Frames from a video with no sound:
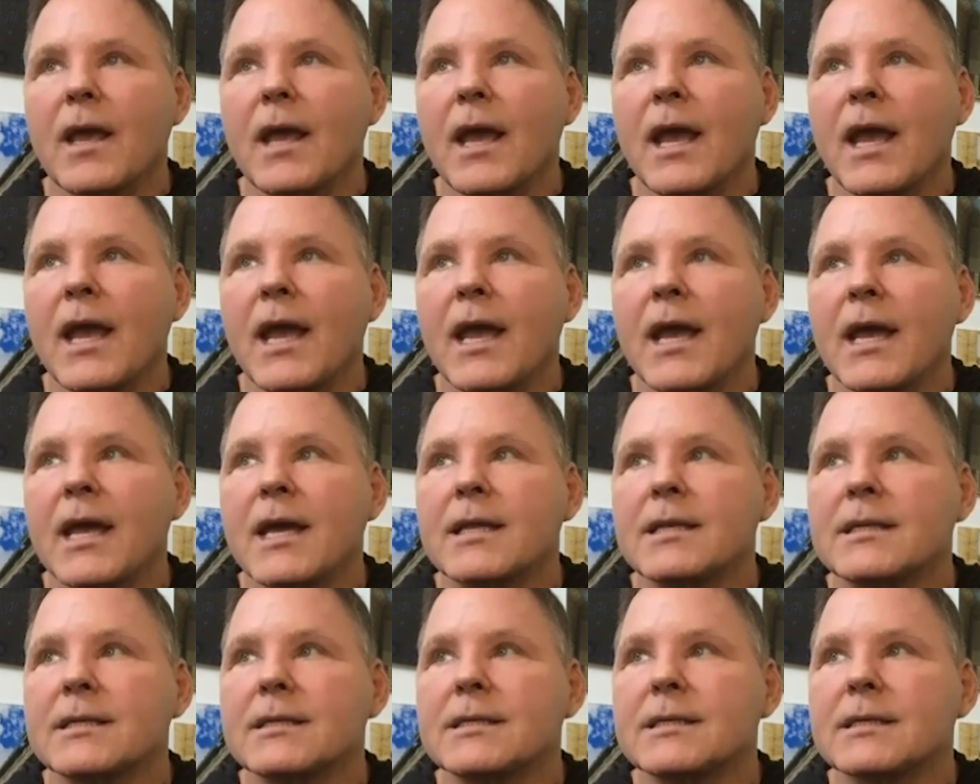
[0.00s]

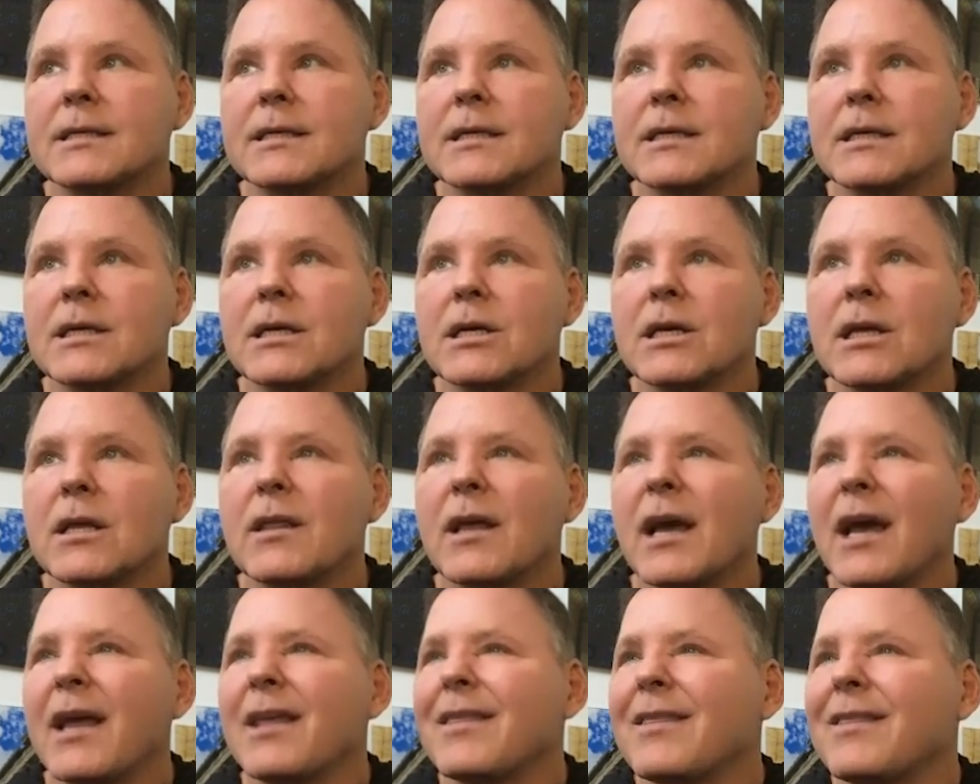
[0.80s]
And
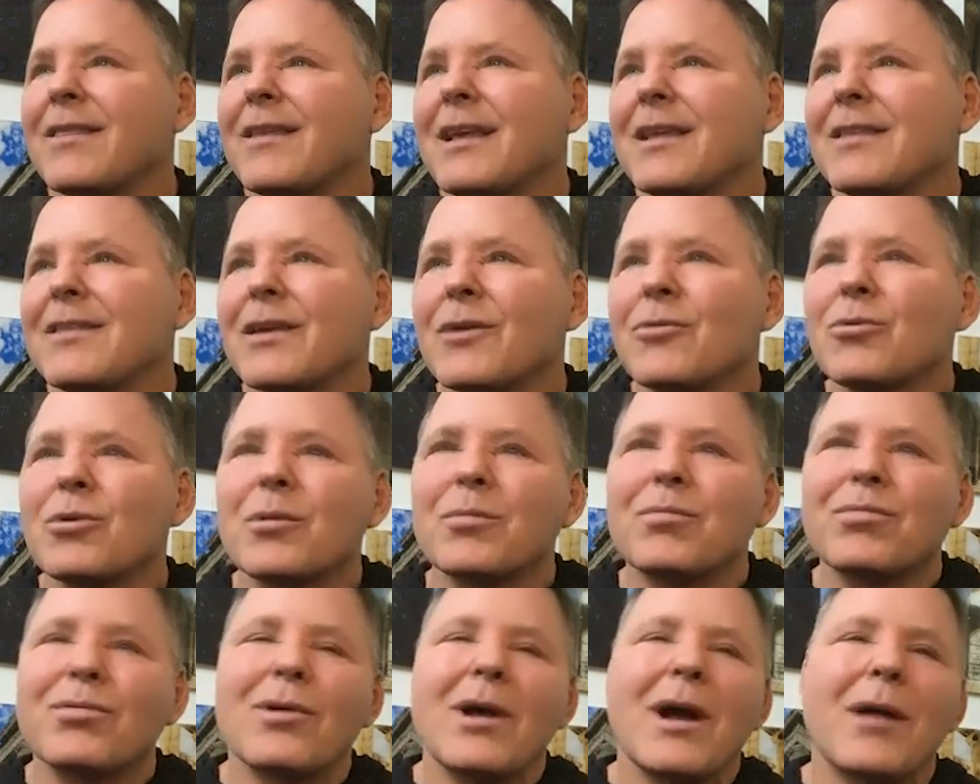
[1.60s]
I think there
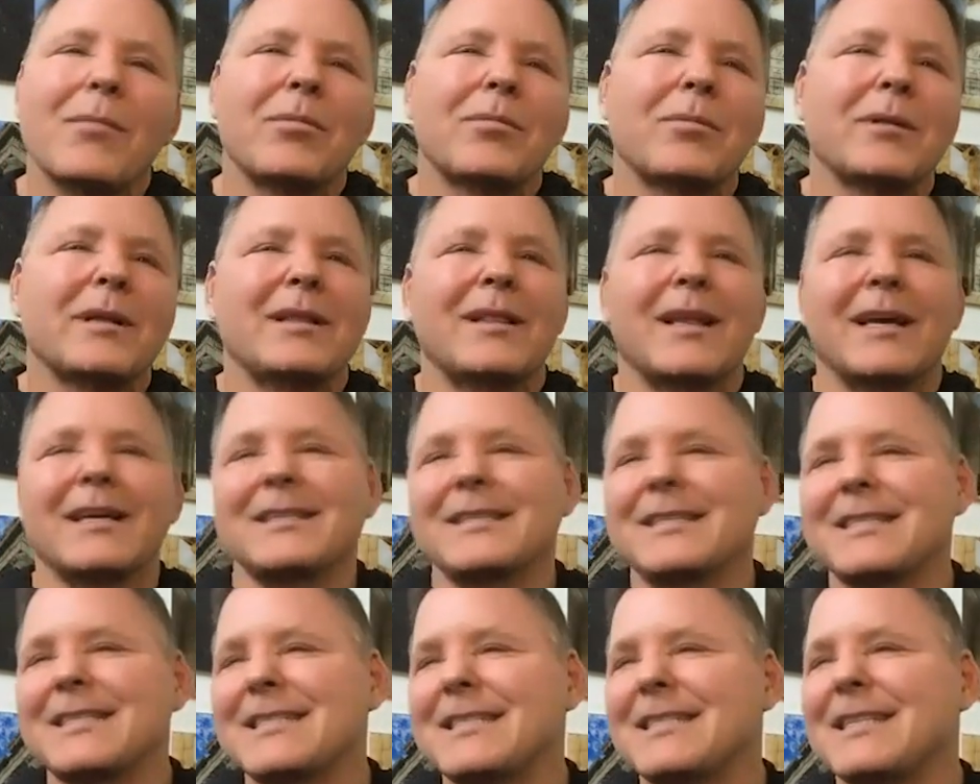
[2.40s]
were probably like
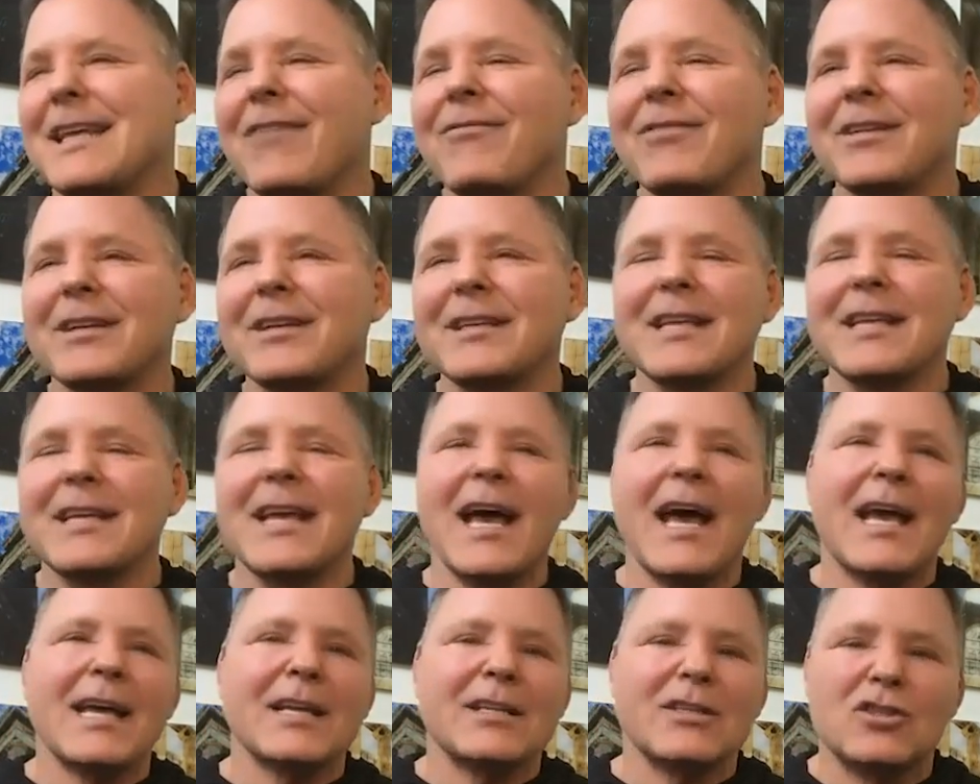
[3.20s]
7
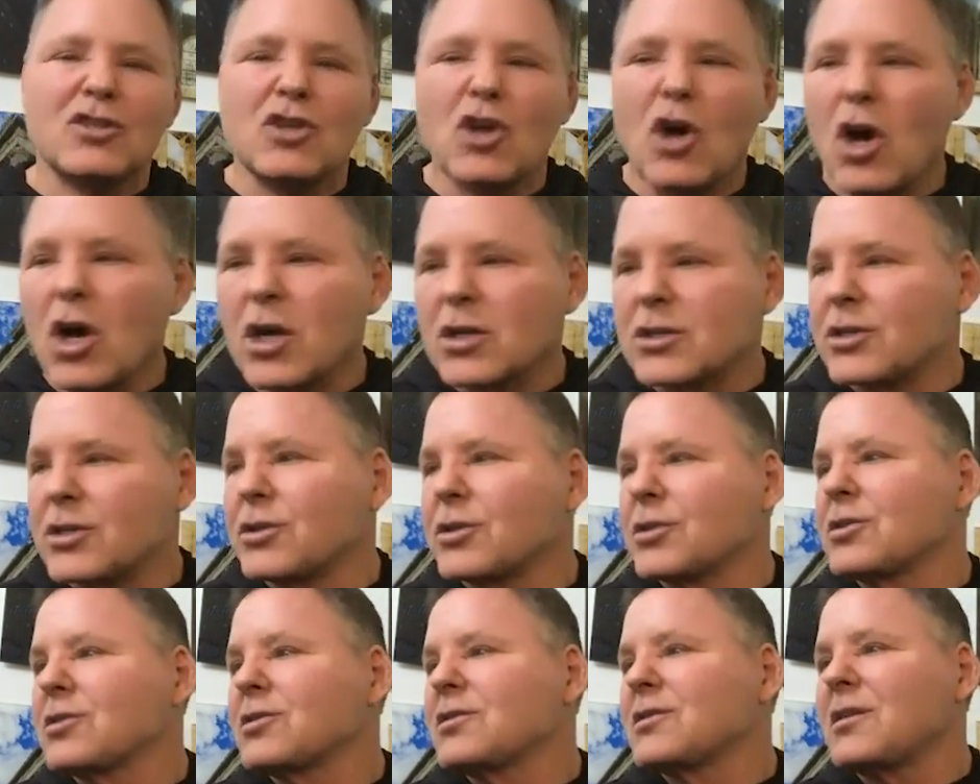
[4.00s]
guys,
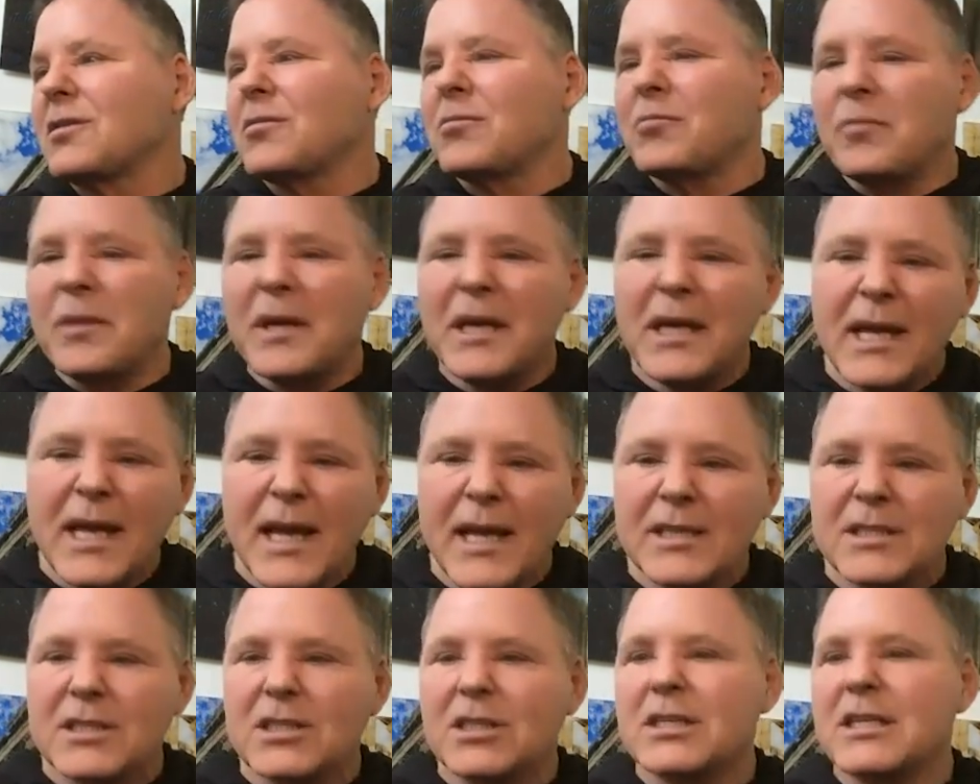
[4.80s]
doctors and
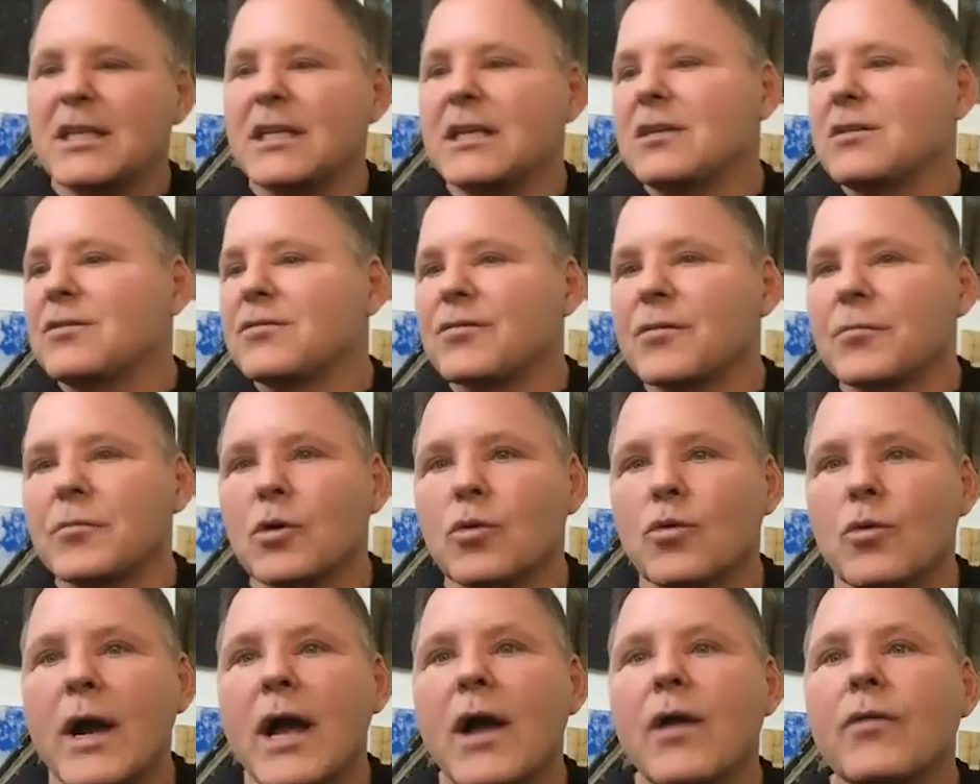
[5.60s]
PhDs from
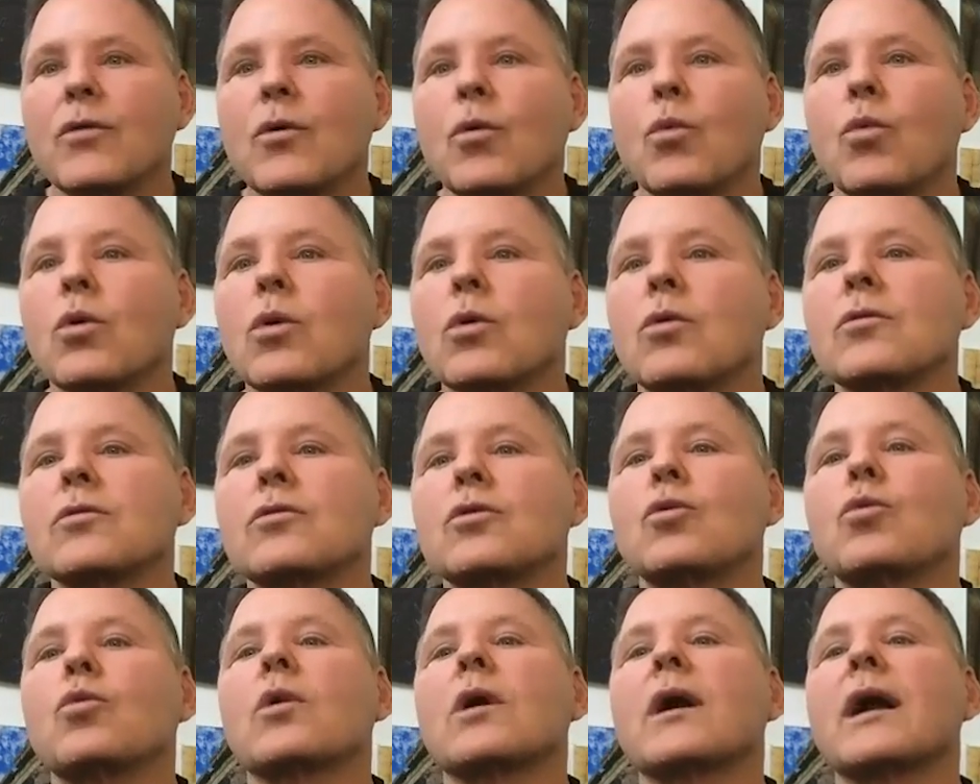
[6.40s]
around the world
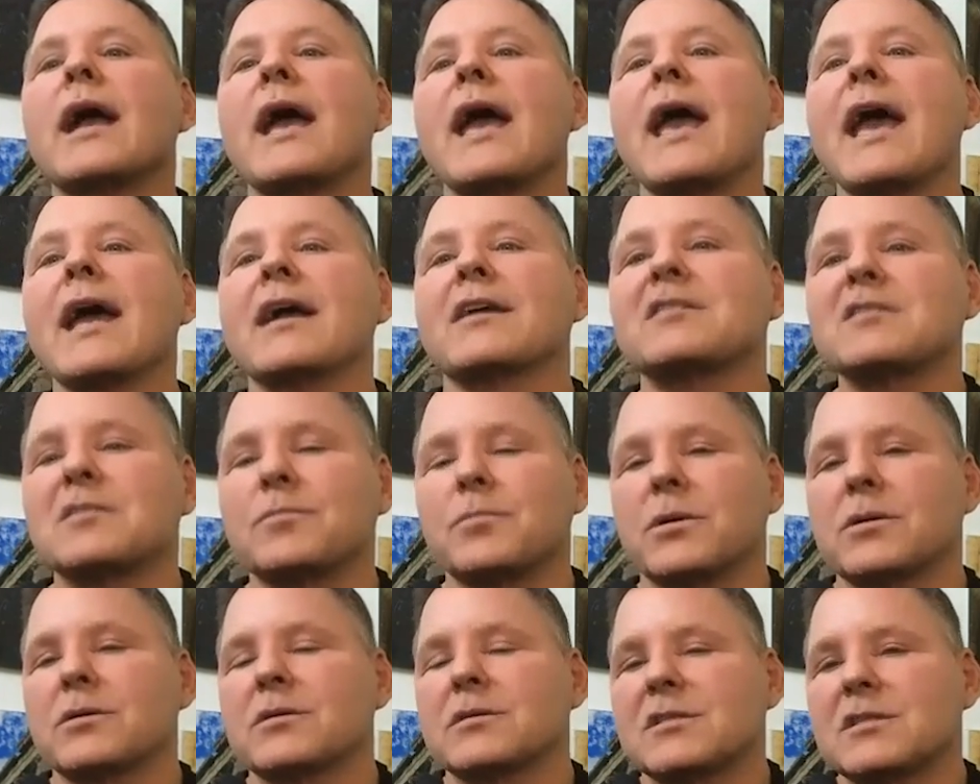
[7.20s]
who were
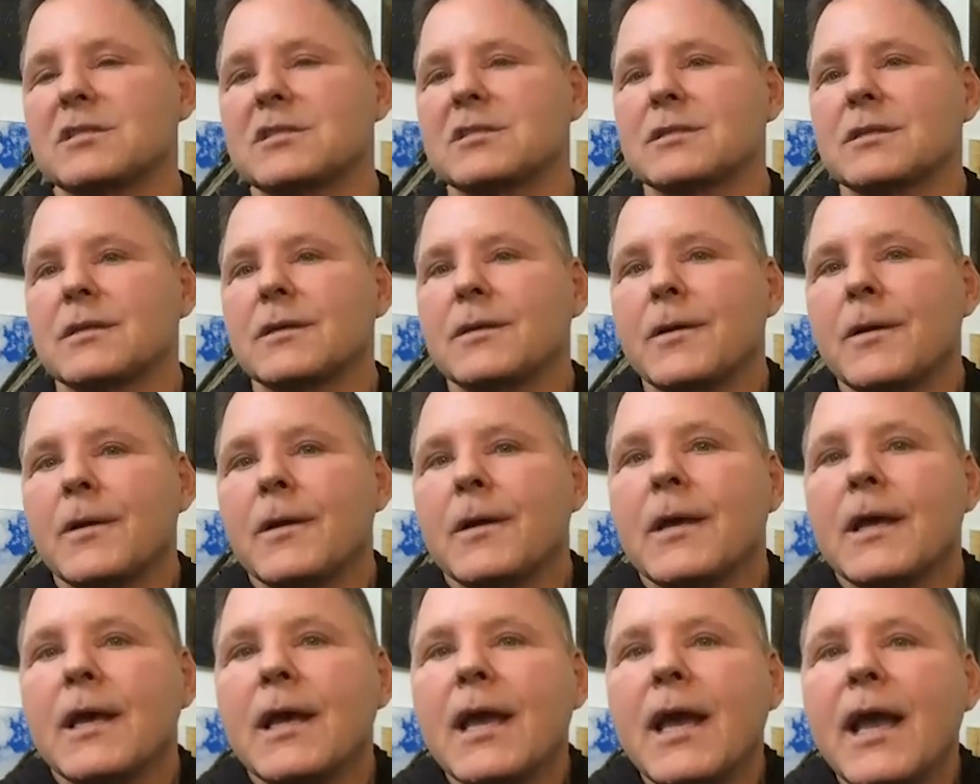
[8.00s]
experts.
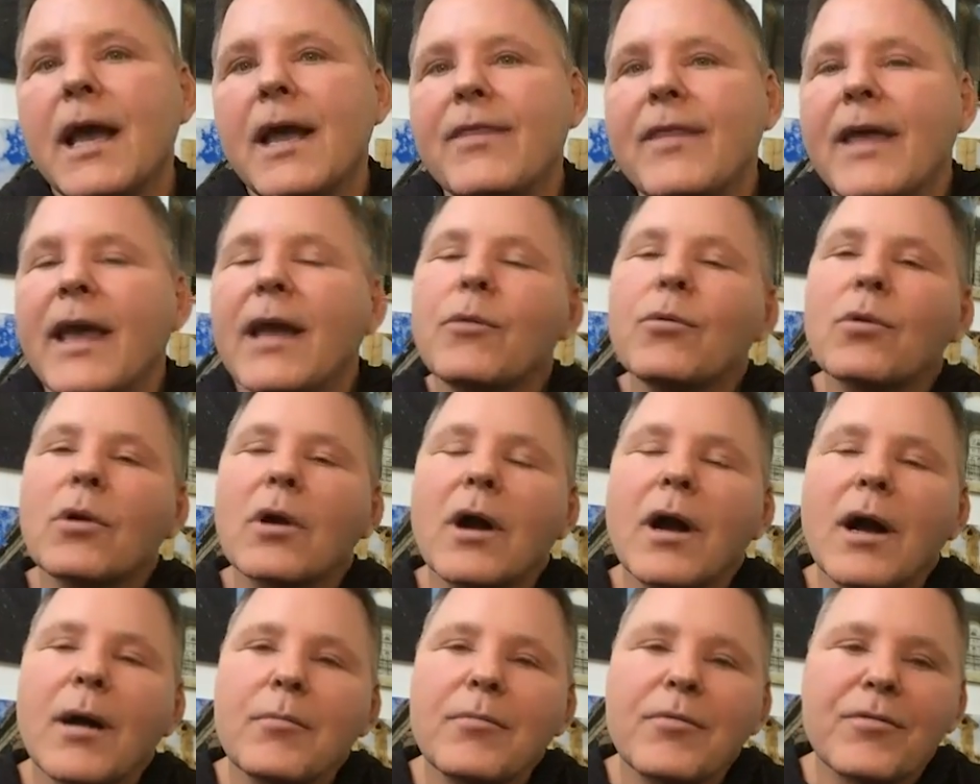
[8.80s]
And they
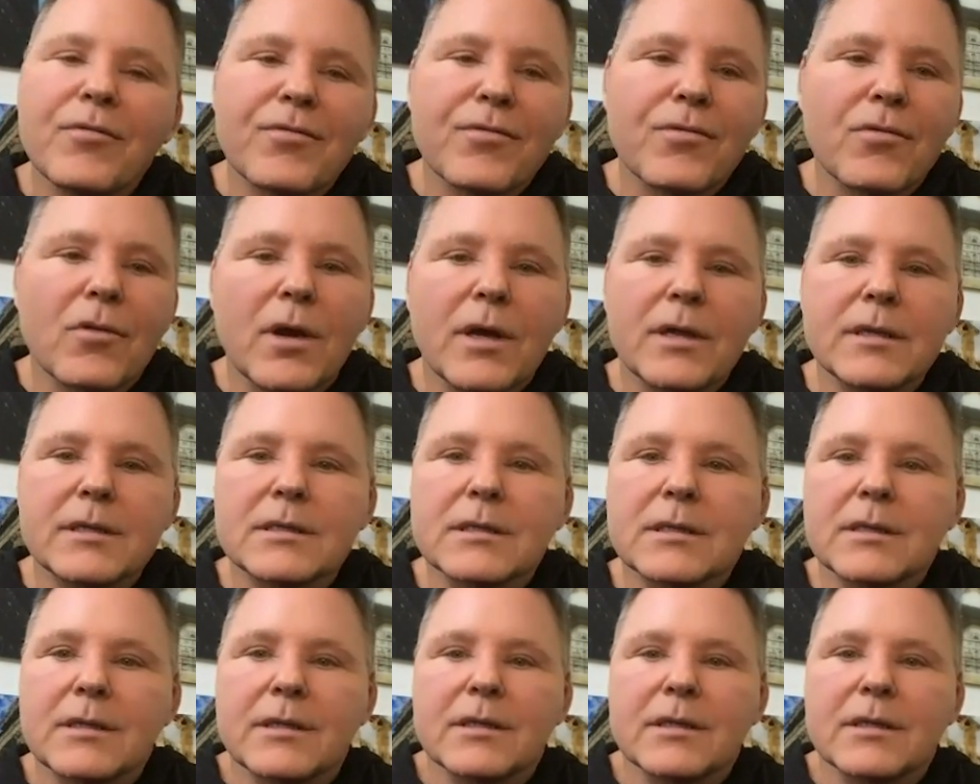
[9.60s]
were up front.